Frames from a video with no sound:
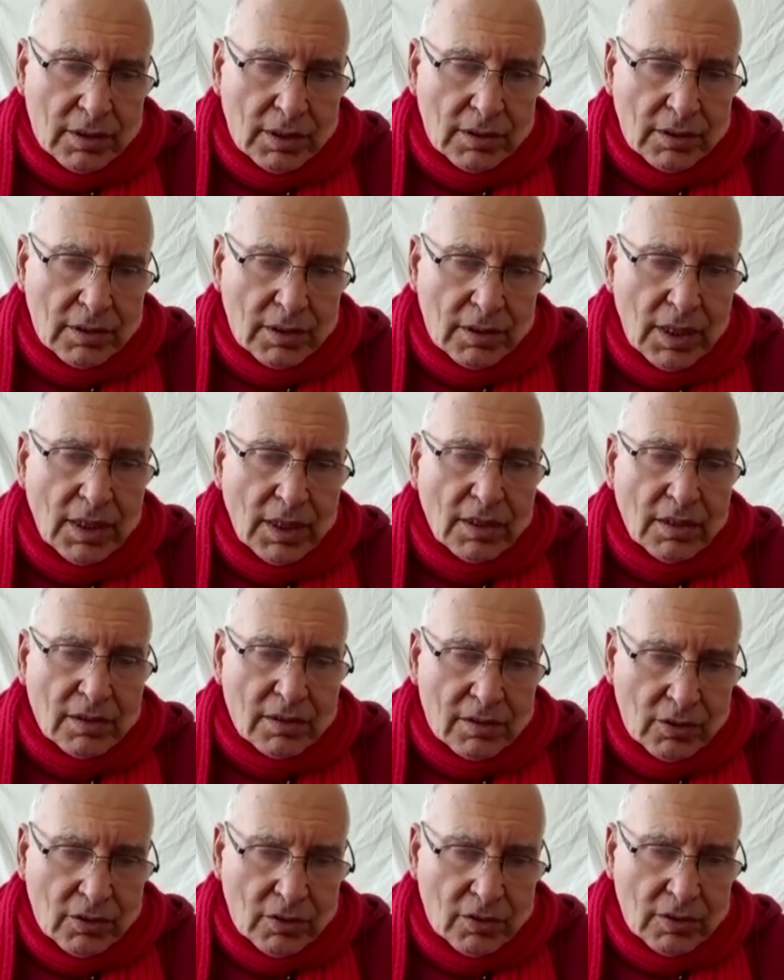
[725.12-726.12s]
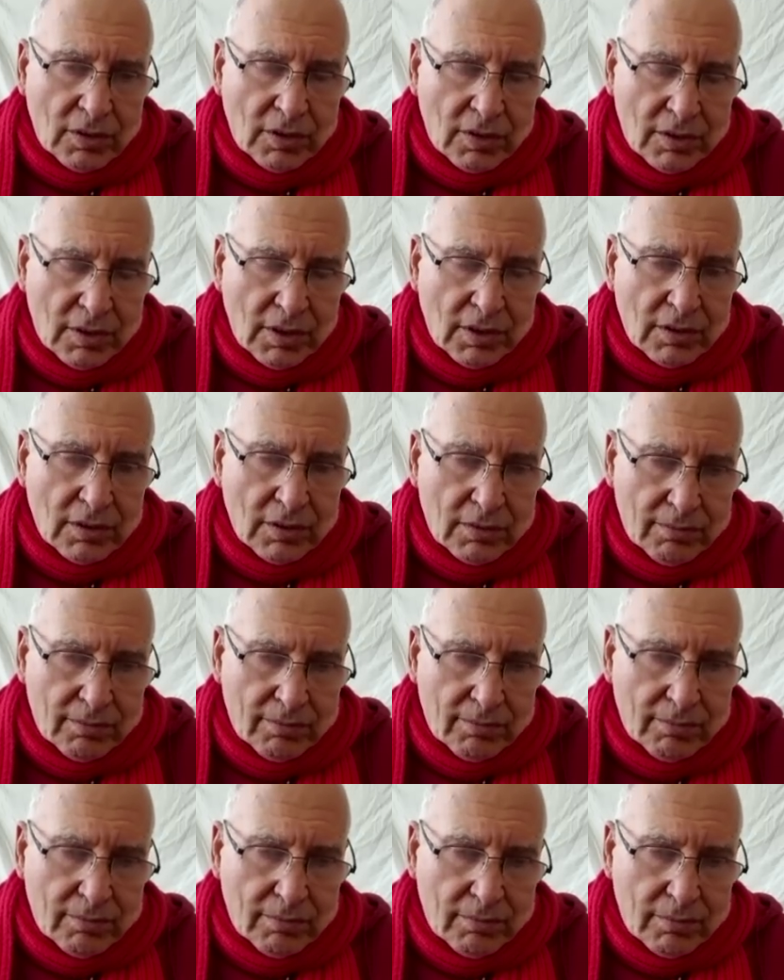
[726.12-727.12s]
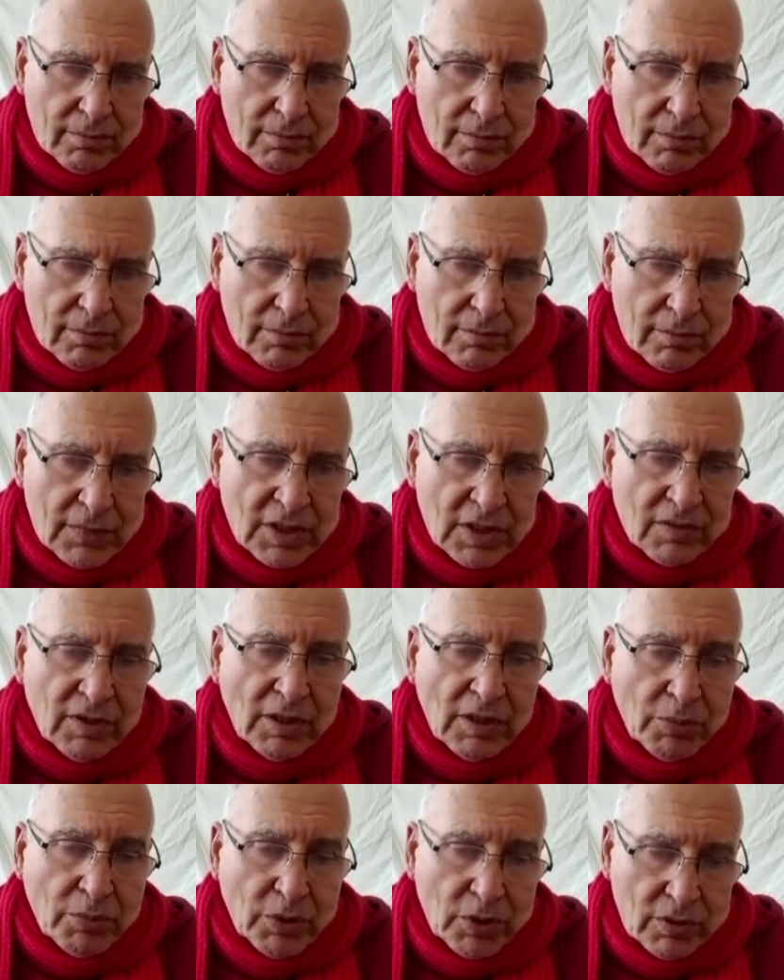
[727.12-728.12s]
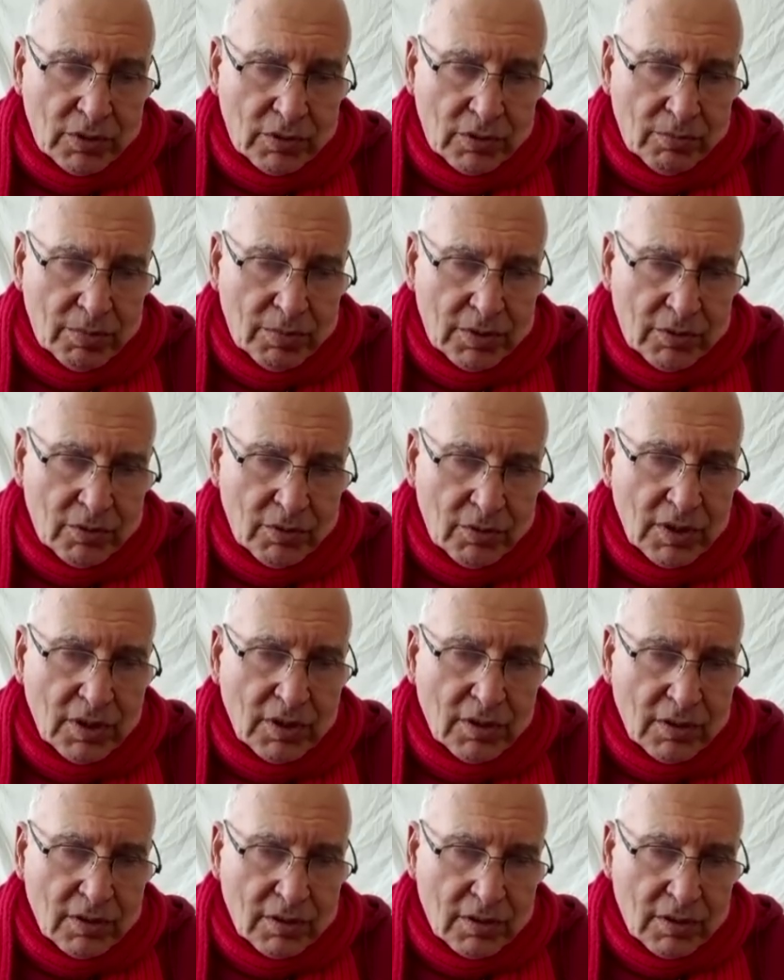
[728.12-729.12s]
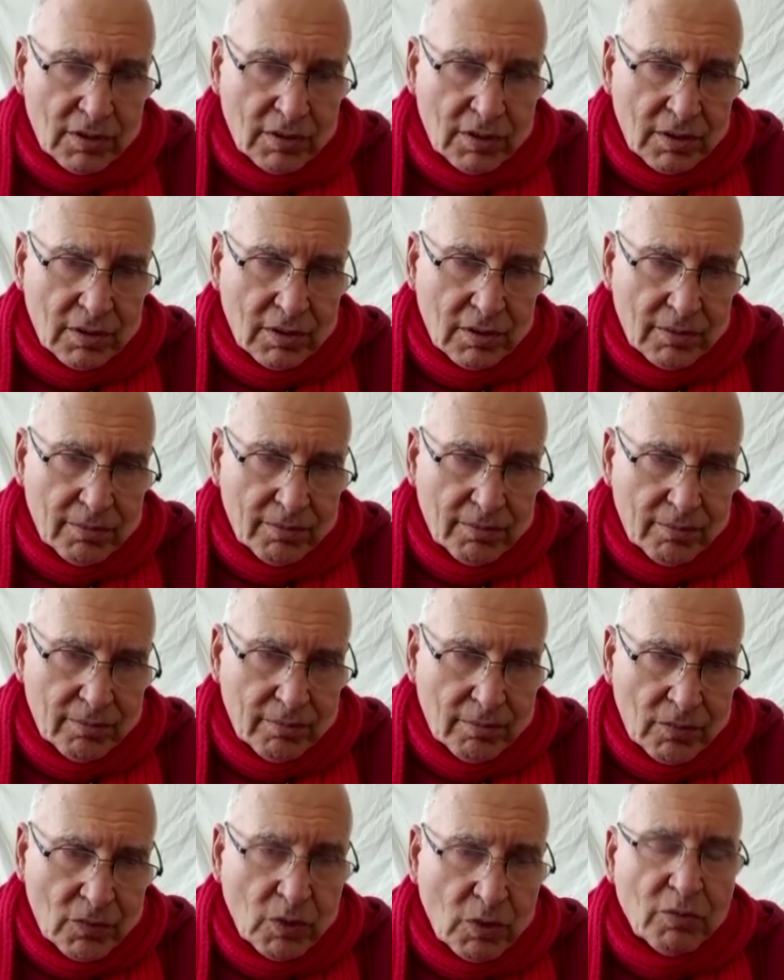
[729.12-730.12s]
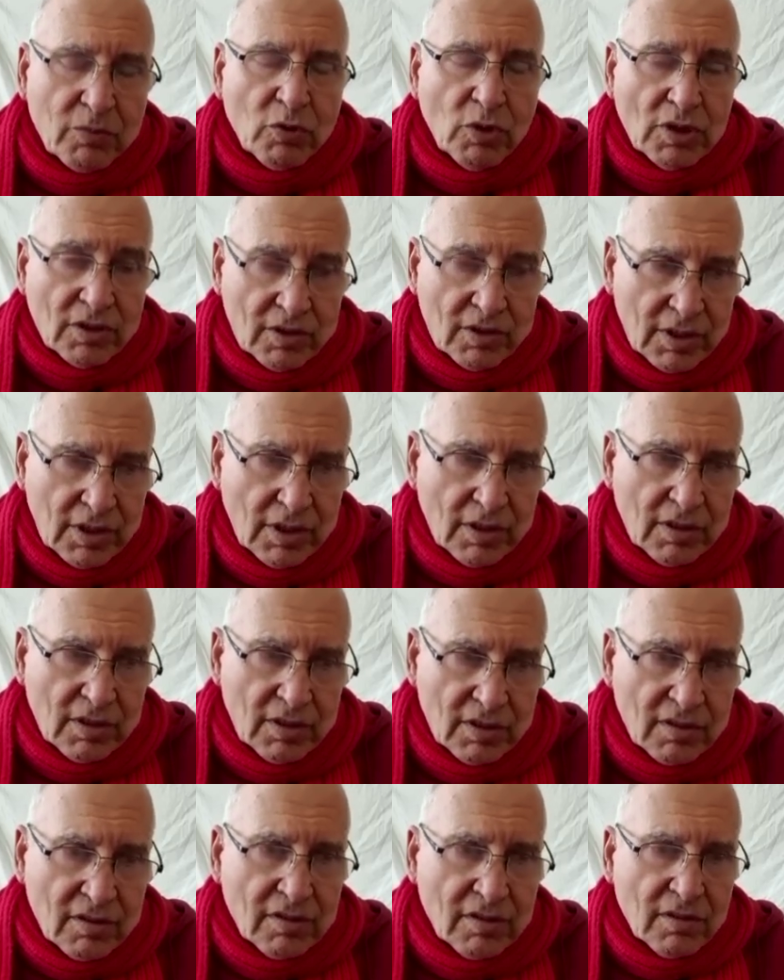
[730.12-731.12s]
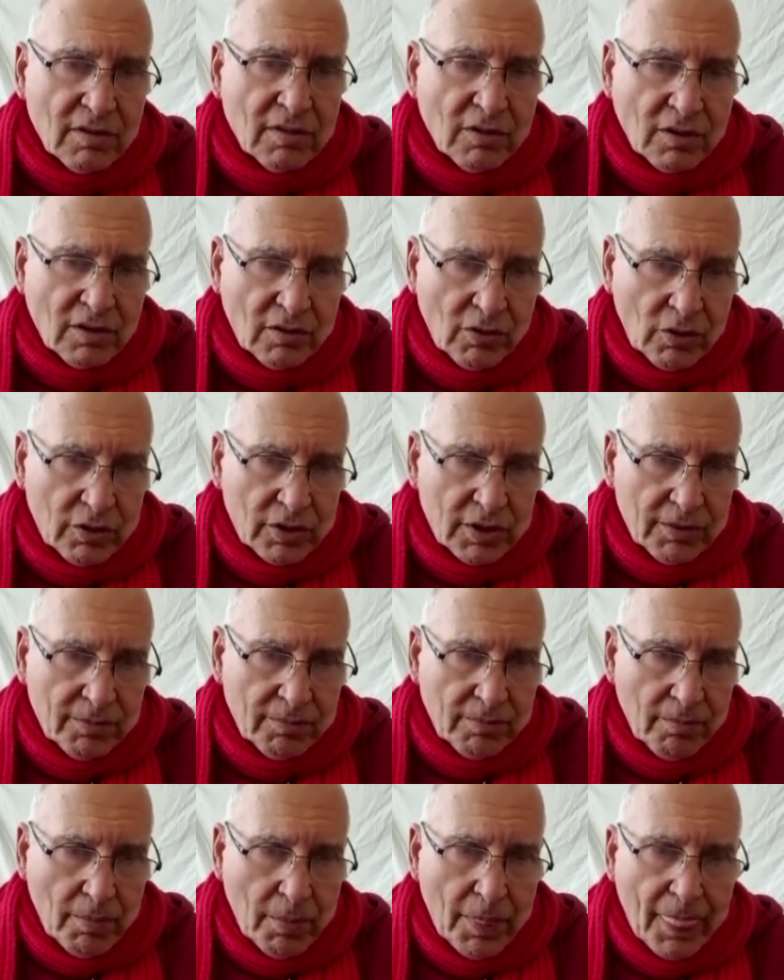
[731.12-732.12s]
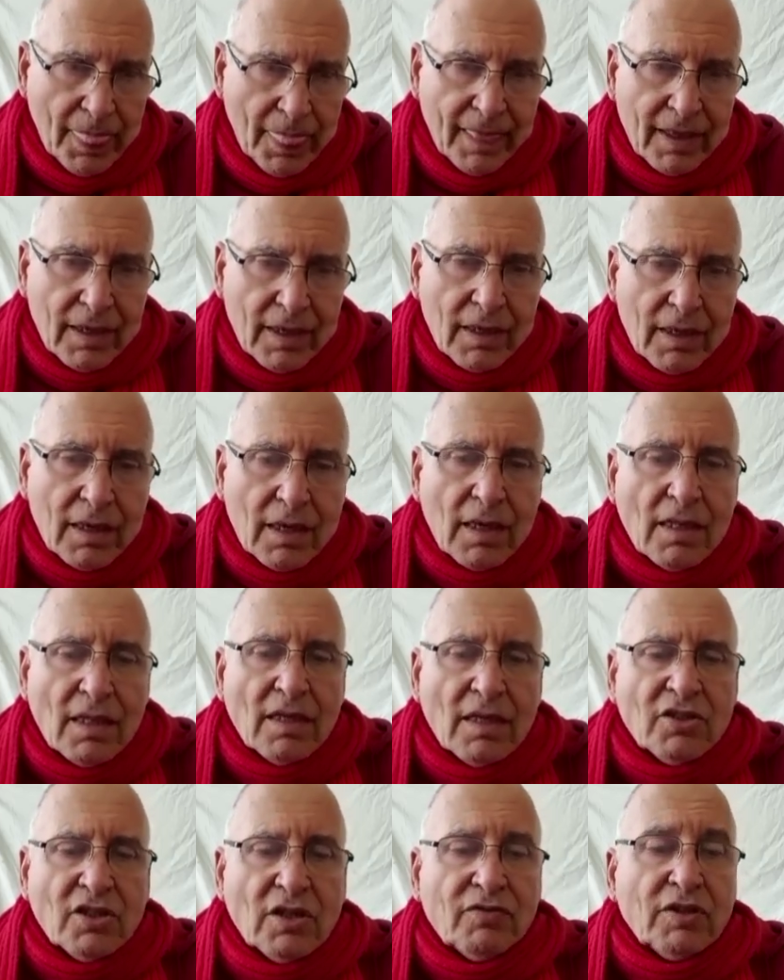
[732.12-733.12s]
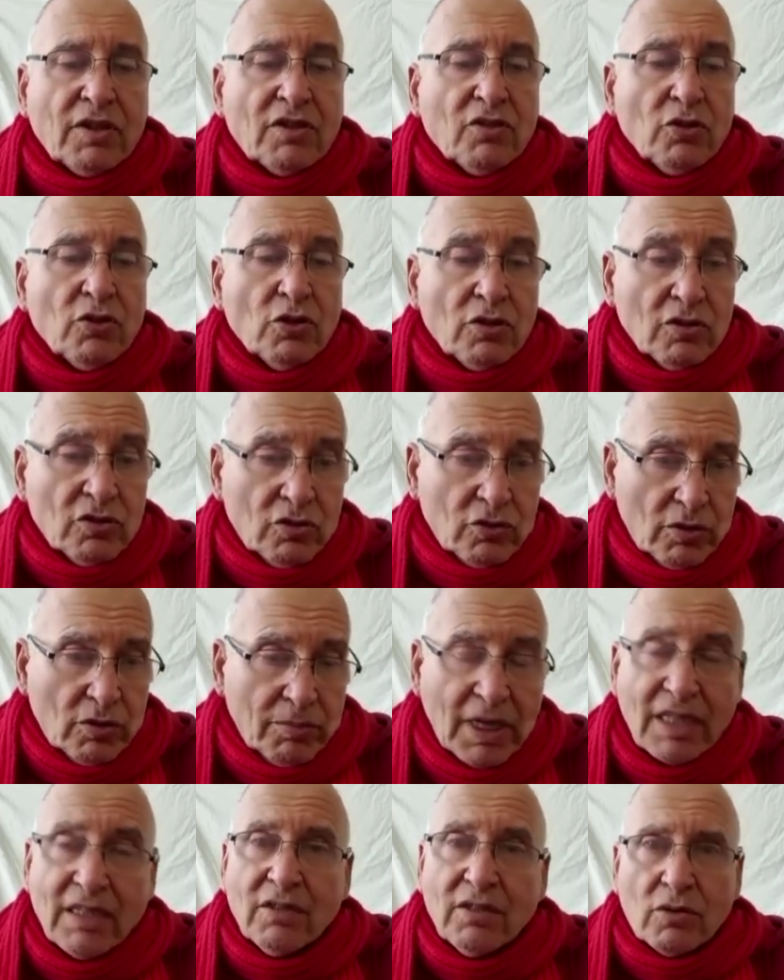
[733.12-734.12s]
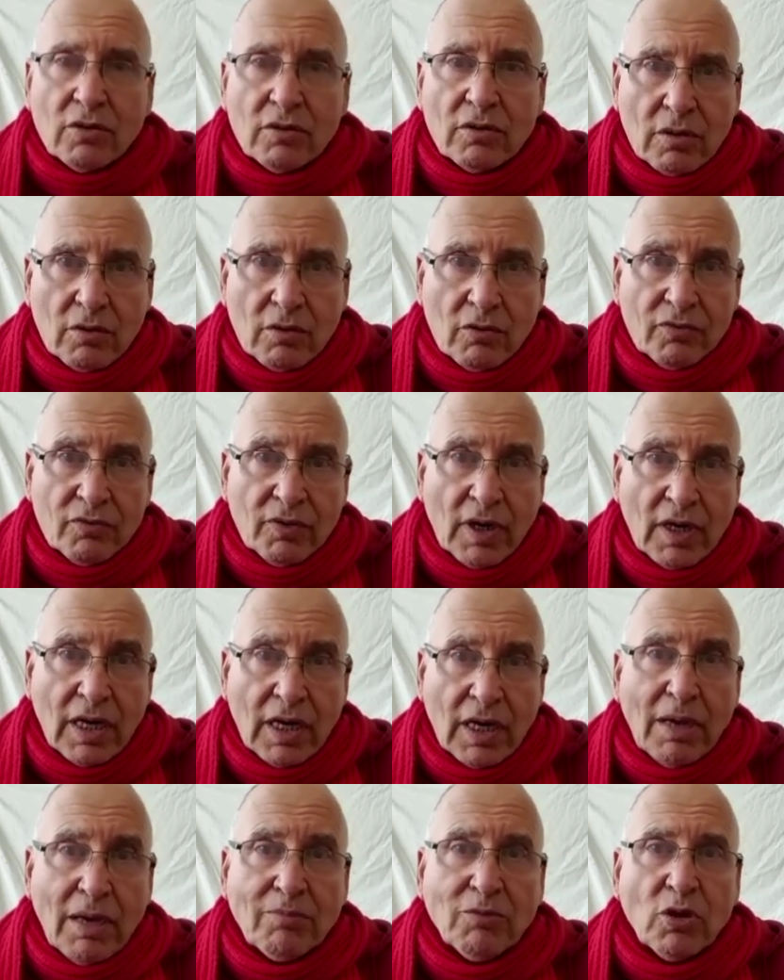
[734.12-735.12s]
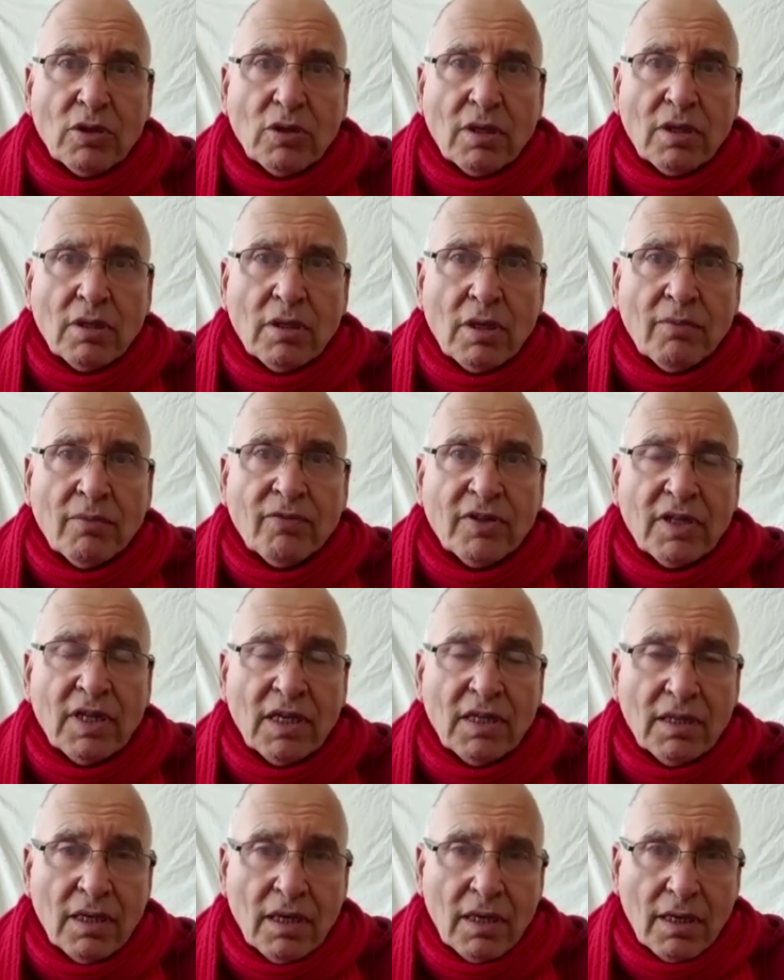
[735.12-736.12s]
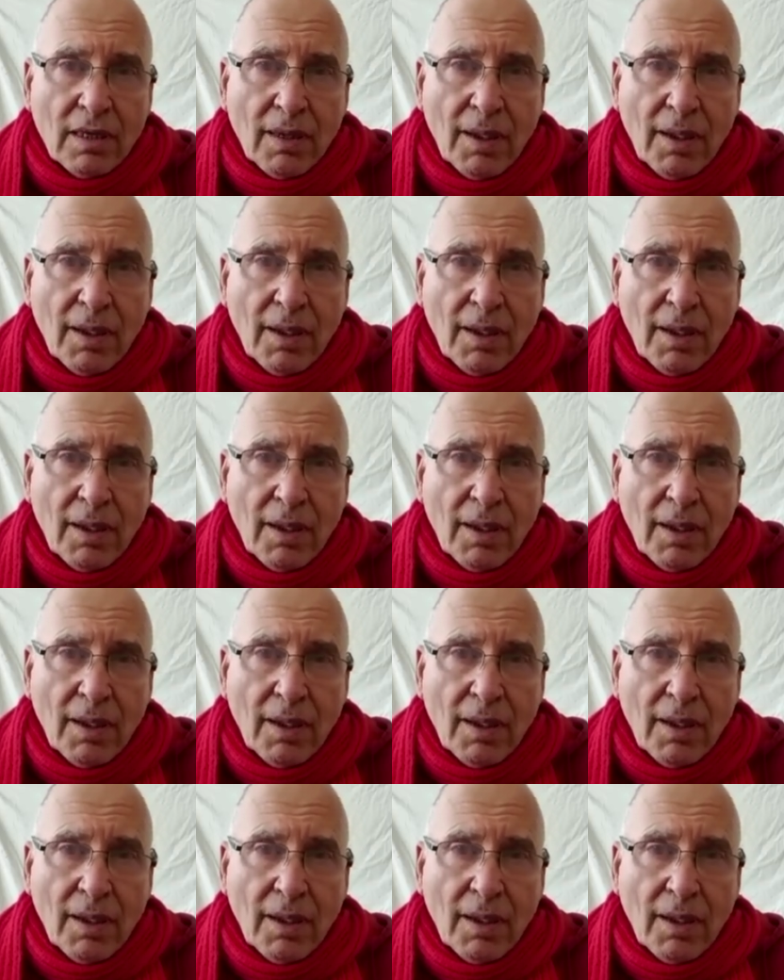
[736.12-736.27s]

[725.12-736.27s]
again, it's not, and then it's very important to think that to understand that in this story, the Jephthah's daughter story, many stories of Agamemnon and Iphigenia.